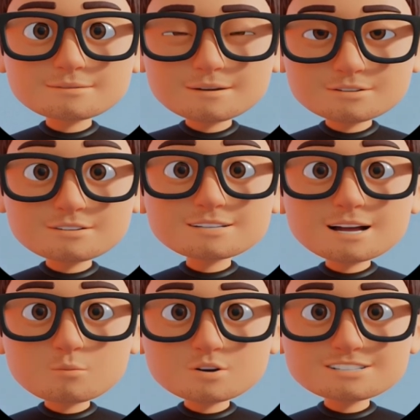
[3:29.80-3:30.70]
Under the
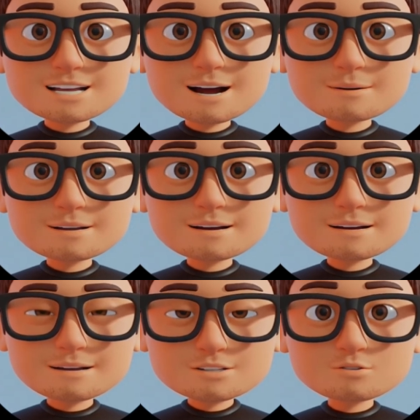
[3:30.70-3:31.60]
Network tab,
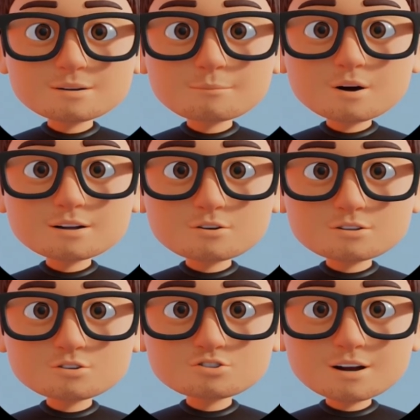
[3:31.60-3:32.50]
you can monitor
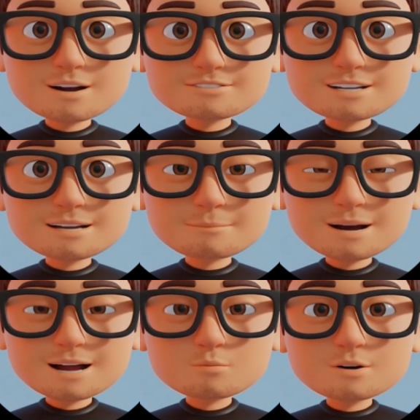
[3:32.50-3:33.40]
your traffic and
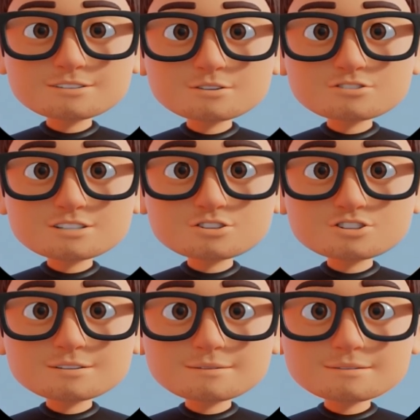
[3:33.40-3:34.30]
bandwidth
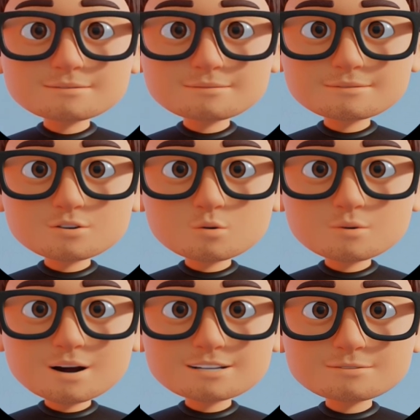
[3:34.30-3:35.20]
usage.
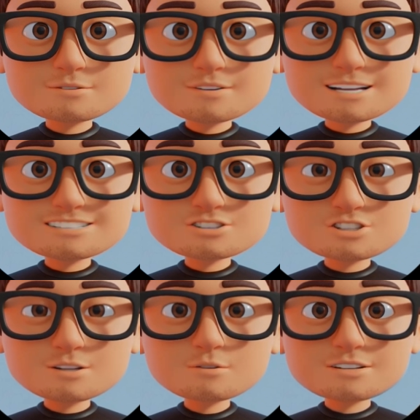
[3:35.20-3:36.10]
Doprax provides a
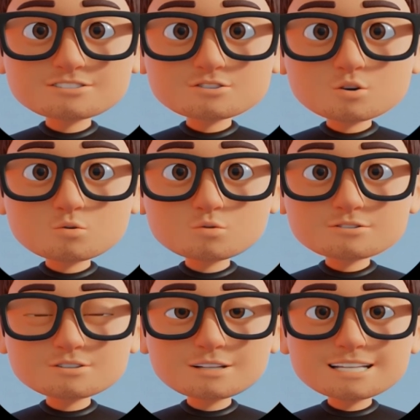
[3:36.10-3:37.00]
generous total
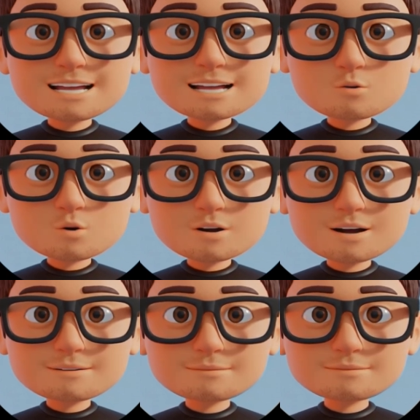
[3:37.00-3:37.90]
30-day quota,
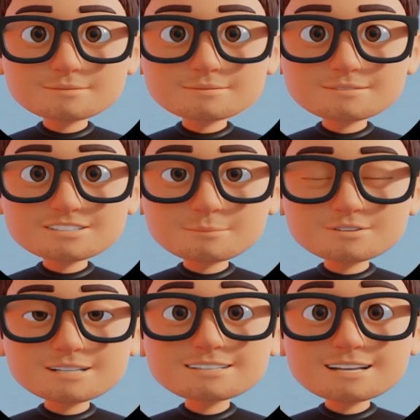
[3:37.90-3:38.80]

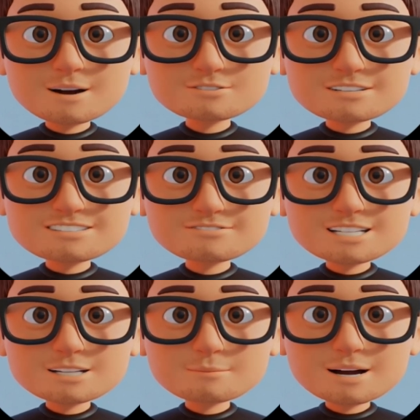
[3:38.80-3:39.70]
typically thousands of
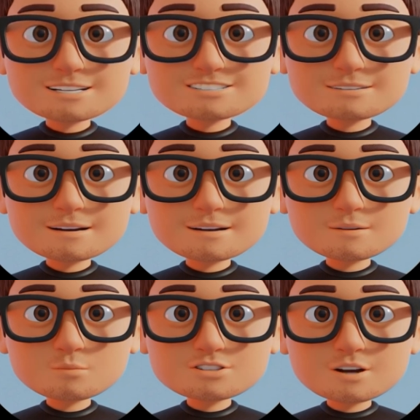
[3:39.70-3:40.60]
gigabytes,
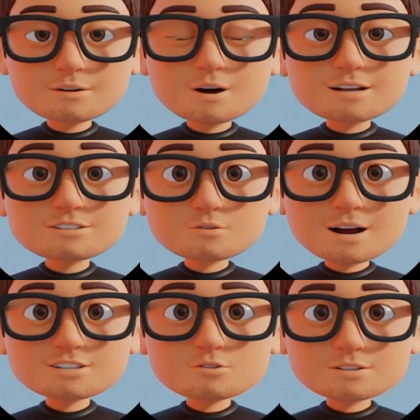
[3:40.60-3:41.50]
which unlocks
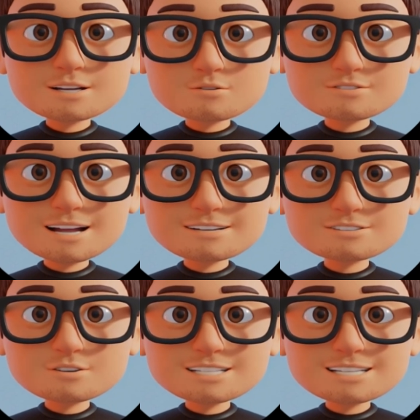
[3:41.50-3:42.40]
gradually over that
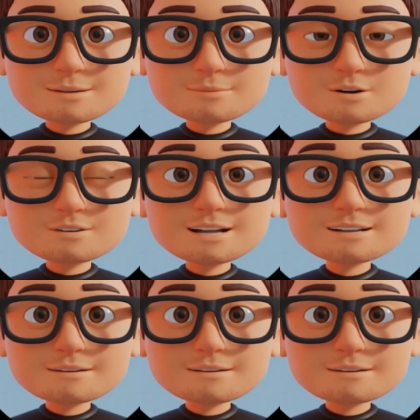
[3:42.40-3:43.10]
30-day period.